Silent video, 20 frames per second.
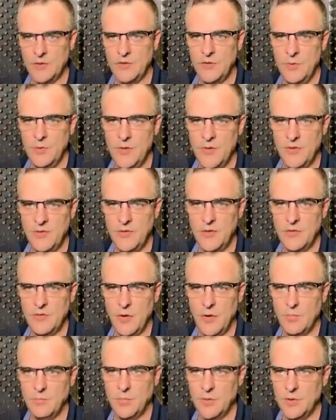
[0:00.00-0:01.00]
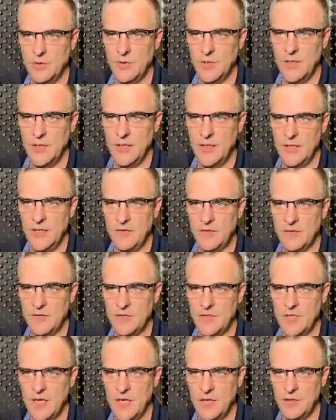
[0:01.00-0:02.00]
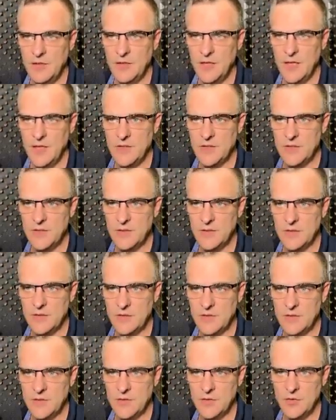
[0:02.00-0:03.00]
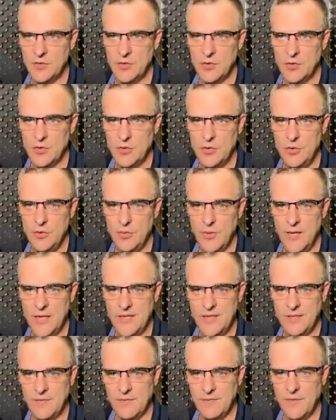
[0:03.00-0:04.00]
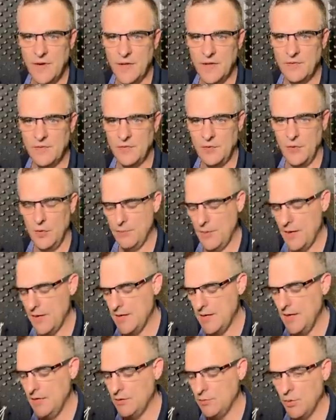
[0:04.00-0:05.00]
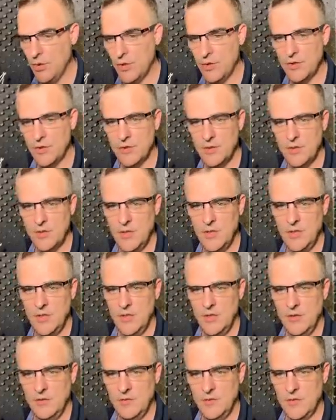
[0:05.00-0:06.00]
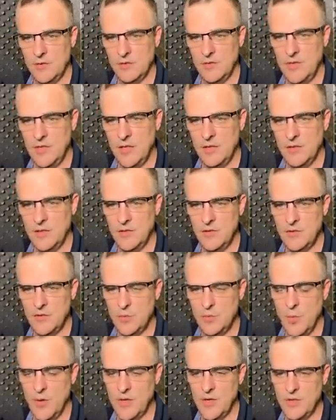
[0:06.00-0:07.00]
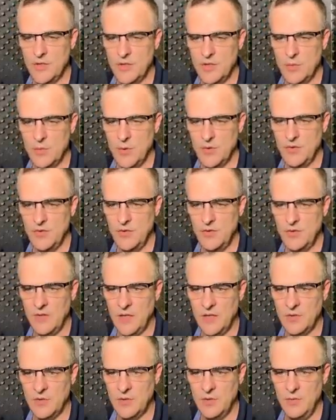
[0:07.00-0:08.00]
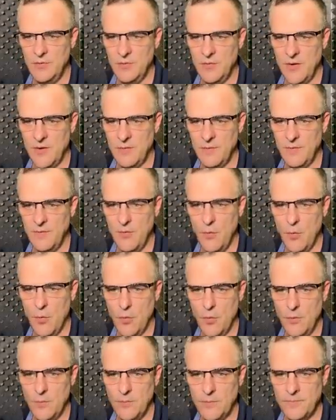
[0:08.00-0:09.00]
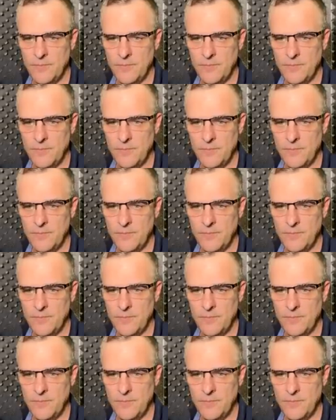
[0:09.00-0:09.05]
do in this example is telnet to a device on my network. So I'll telnet to 192.168.254.